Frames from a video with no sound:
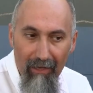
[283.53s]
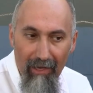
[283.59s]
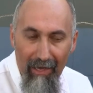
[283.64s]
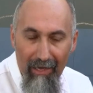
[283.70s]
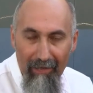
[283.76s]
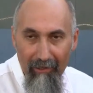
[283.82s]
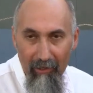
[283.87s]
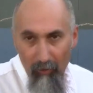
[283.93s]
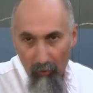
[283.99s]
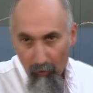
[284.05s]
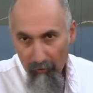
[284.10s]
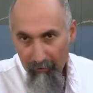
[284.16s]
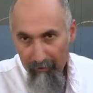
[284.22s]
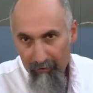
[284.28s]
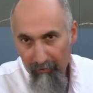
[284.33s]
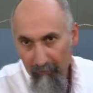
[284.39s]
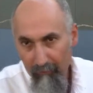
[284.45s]
And
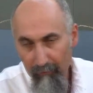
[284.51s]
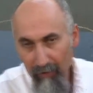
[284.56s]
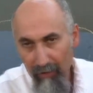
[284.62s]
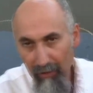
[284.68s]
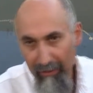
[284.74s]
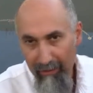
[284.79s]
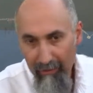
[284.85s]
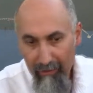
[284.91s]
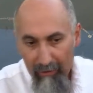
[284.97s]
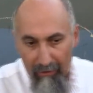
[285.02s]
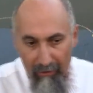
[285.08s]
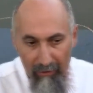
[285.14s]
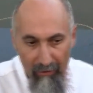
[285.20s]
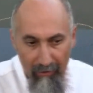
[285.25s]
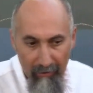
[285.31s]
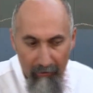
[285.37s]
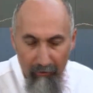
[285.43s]
according to Planck,
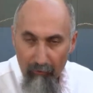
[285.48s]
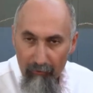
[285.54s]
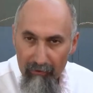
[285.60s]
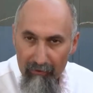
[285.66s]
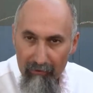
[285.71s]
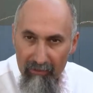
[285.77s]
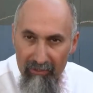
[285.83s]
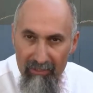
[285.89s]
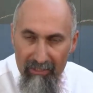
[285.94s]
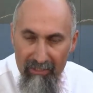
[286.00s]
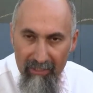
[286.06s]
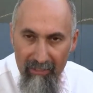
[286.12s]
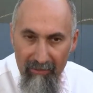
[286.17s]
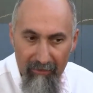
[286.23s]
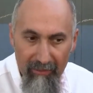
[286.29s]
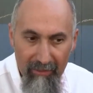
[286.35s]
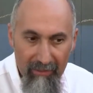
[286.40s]
according to this
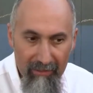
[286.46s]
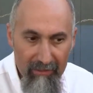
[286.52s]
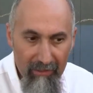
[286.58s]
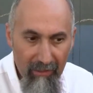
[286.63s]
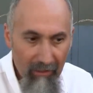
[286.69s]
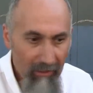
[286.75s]
theory is,